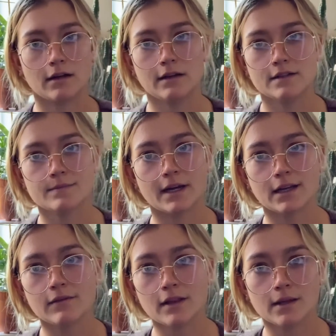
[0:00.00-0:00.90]
is by
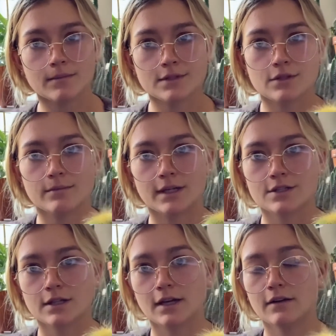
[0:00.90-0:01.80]
giving them too
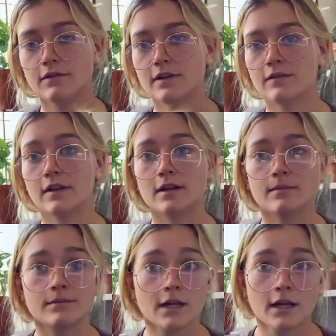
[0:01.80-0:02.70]
much love, giving them